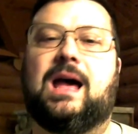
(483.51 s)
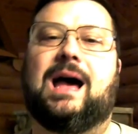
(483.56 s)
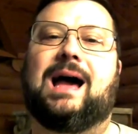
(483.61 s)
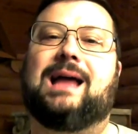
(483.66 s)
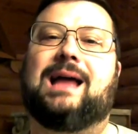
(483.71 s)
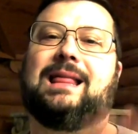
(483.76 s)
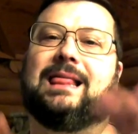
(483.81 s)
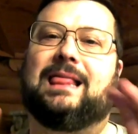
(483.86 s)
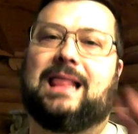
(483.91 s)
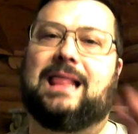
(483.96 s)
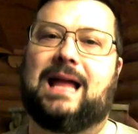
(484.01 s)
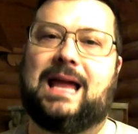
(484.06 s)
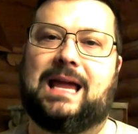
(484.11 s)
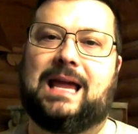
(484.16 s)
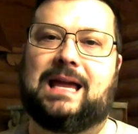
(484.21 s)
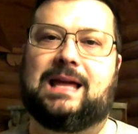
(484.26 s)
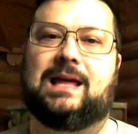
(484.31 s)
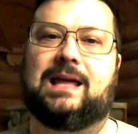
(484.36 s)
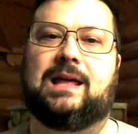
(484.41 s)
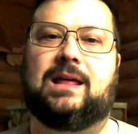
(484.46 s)
I
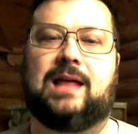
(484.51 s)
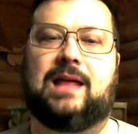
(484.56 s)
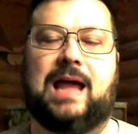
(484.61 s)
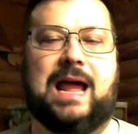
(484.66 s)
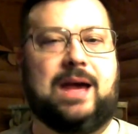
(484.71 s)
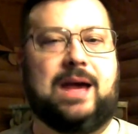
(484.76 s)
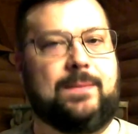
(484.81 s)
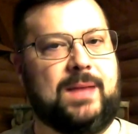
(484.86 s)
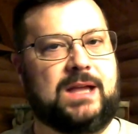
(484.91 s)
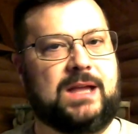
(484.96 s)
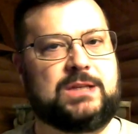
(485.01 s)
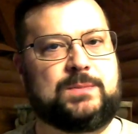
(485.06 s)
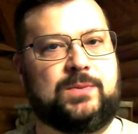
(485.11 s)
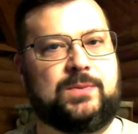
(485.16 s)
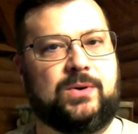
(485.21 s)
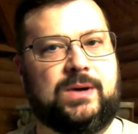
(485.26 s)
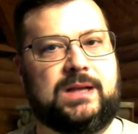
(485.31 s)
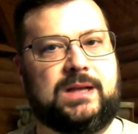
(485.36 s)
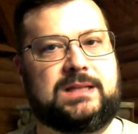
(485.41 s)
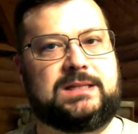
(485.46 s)
like Amex
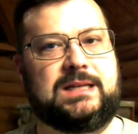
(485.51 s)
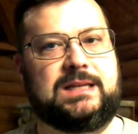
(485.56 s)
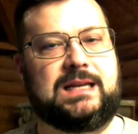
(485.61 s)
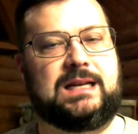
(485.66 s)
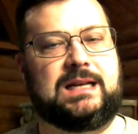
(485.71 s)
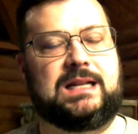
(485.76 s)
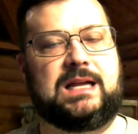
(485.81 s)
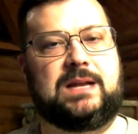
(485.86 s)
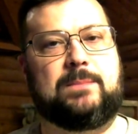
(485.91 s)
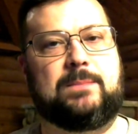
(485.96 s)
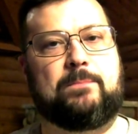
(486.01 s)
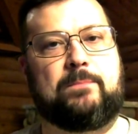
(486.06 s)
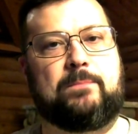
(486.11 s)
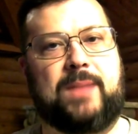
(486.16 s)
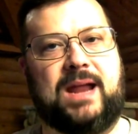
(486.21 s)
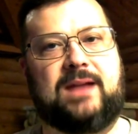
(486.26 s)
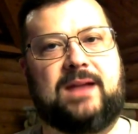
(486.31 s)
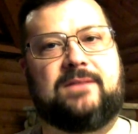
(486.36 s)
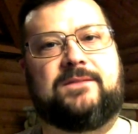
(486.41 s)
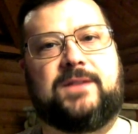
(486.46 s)
points. You get a lot of
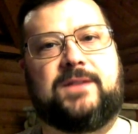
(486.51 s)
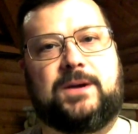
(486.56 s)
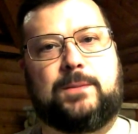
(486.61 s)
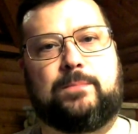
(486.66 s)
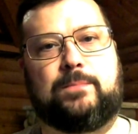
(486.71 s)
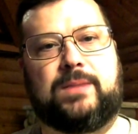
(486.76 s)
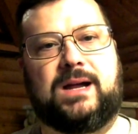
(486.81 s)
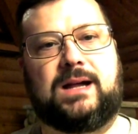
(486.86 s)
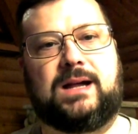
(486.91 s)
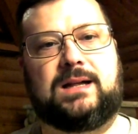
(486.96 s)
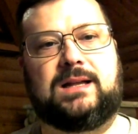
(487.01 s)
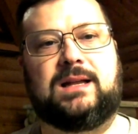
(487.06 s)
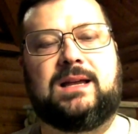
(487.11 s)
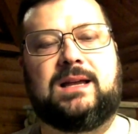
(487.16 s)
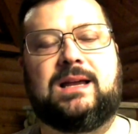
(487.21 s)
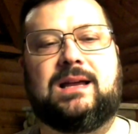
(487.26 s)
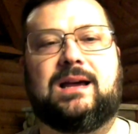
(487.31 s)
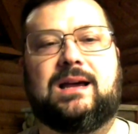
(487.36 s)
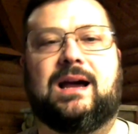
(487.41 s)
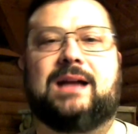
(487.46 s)
bang for your buck.
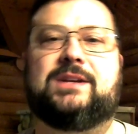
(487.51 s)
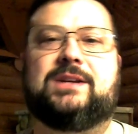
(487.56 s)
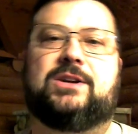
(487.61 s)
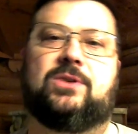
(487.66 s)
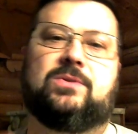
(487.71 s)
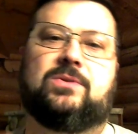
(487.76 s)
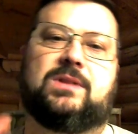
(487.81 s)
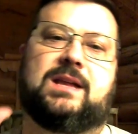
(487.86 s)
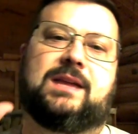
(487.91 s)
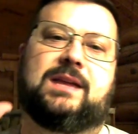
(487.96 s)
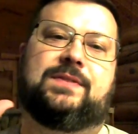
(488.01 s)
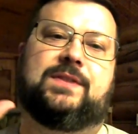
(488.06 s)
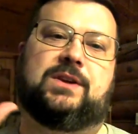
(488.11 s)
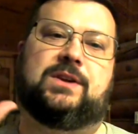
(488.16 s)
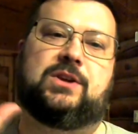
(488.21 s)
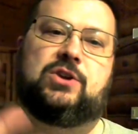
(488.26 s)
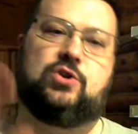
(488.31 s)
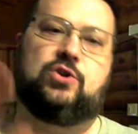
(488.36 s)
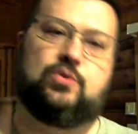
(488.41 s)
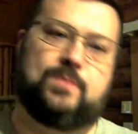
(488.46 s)
I don't like the
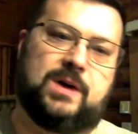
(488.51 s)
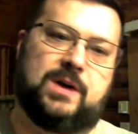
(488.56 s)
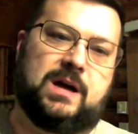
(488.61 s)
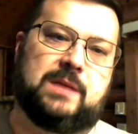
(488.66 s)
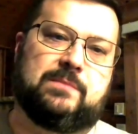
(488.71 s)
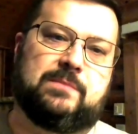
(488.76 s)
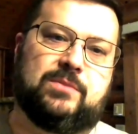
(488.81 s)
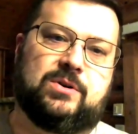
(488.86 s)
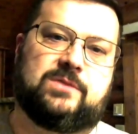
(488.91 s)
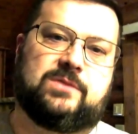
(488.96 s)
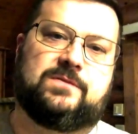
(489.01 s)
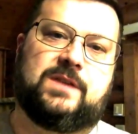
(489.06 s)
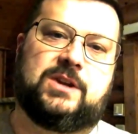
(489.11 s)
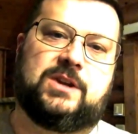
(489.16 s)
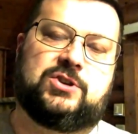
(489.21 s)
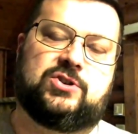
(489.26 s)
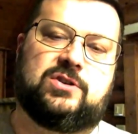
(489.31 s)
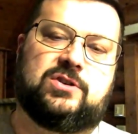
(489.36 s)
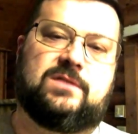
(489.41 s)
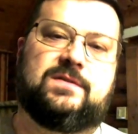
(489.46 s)
coupon book
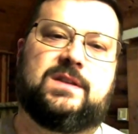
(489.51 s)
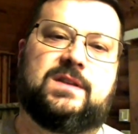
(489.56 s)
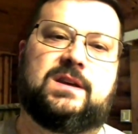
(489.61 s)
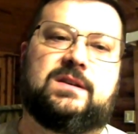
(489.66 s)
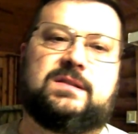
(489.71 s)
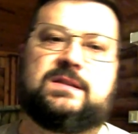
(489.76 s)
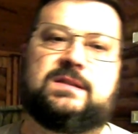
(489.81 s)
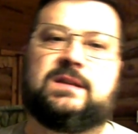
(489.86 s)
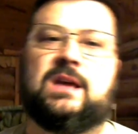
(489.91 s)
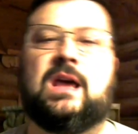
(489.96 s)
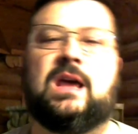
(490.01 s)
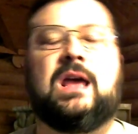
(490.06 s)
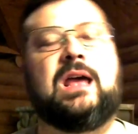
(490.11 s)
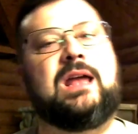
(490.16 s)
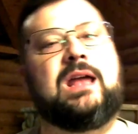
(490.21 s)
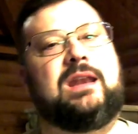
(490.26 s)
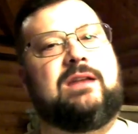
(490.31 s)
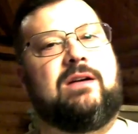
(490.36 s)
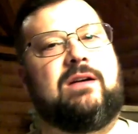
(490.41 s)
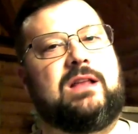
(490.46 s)
feature of this.
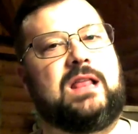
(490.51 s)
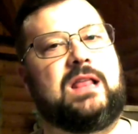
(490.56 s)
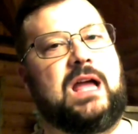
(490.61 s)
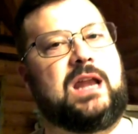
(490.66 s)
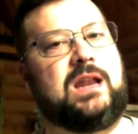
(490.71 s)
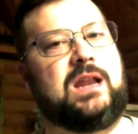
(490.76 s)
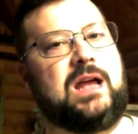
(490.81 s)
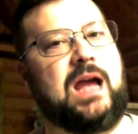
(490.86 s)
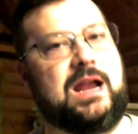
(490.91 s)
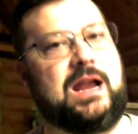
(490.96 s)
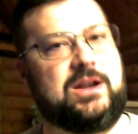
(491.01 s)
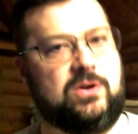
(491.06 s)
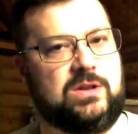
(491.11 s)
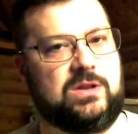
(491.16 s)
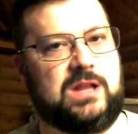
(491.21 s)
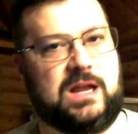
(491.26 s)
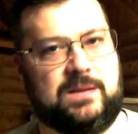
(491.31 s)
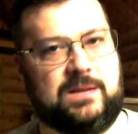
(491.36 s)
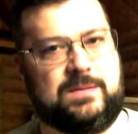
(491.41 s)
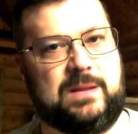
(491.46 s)
Now, I know a
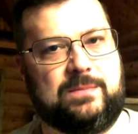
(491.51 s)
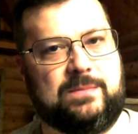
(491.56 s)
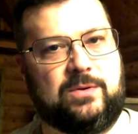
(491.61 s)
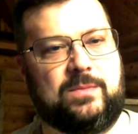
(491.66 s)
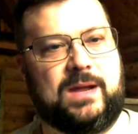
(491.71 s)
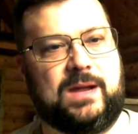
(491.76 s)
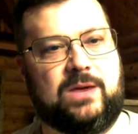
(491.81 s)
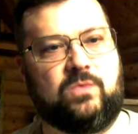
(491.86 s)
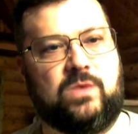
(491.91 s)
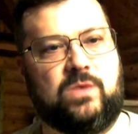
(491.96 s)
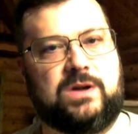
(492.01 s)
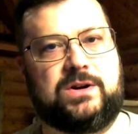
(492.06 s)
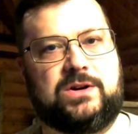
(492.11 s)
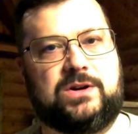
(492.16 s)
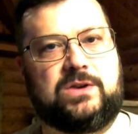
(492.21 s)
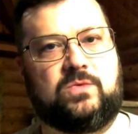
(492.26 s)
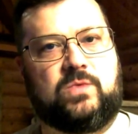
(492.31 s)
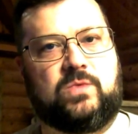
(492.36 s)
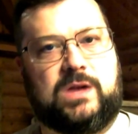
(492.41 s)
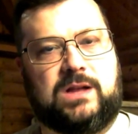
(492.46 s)
lot of people might
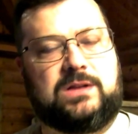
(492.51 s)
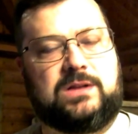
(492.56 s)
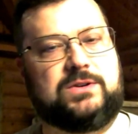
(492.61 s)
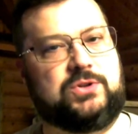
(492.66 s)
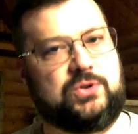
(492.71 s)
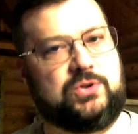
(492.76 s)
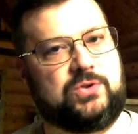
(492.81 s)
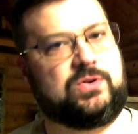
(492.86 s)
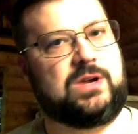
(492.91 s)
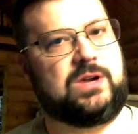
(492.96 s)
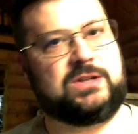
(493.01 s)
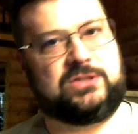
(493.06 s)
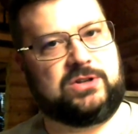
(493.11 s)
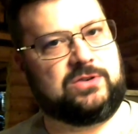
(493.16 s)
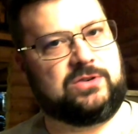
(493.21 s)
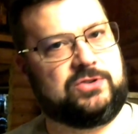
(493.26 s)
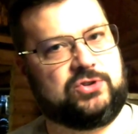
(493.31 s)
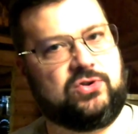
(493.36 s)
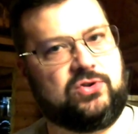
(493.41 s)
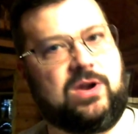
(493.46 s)
wonder, well, Dugras,
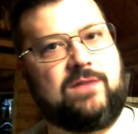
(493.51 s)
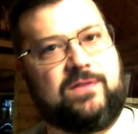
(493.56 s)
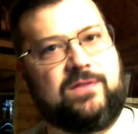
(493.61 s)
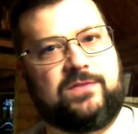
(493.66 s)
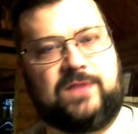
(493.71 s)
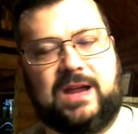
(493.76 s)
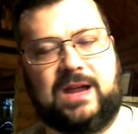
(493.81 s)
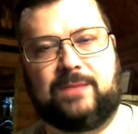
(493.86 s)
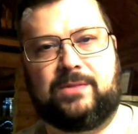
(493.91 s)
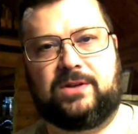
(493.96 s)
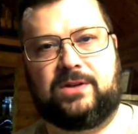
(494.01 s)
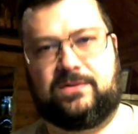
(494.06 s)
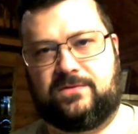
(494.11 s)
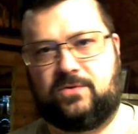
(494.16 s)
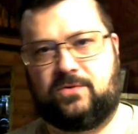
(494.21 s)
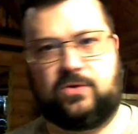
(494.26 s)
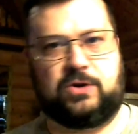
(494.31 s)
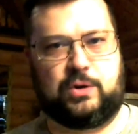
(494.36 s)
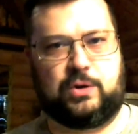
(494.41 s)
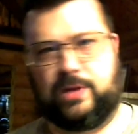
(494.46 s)
don't you have a family of
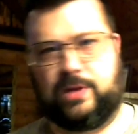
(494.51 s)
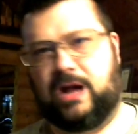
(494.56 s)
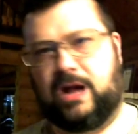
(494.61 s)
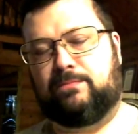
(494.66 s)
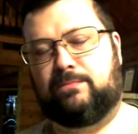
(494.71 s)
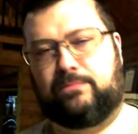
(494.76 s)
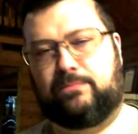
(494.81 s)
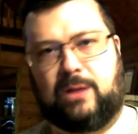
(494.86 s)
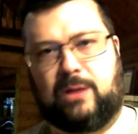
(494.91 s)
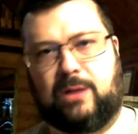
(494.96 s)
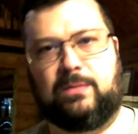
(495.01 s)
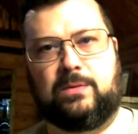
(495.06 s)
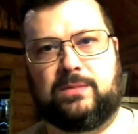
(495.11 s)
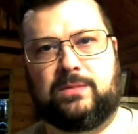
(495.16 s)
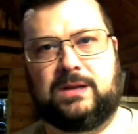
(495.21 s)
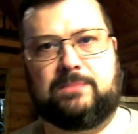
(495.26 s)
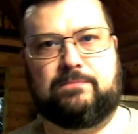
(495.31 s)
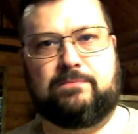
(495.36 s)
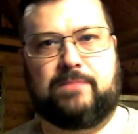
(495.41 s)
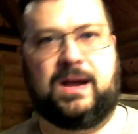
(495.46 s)
4? You
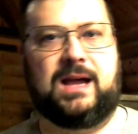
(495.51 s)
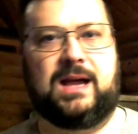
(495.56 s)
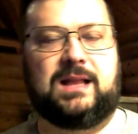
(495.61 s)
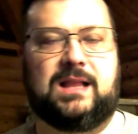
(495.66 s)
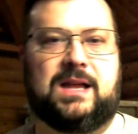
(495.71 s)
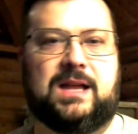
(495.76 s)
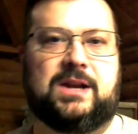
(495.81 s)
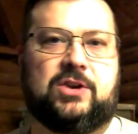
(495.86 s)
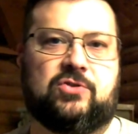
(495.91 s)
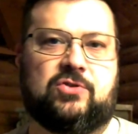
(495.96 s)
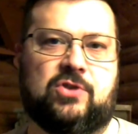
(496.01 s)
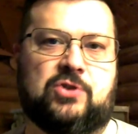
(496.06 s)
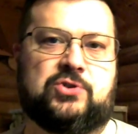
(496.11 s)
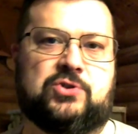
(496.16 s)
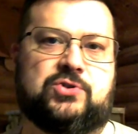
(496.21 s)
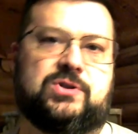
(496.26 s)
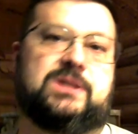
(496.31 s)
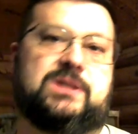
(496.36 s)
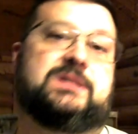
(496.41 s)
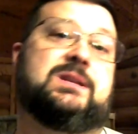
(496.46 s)
probably buy a lot of
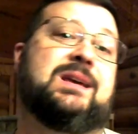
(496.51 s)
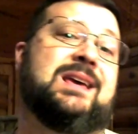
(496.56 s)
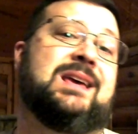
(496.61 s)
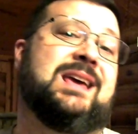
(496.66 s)
groceries.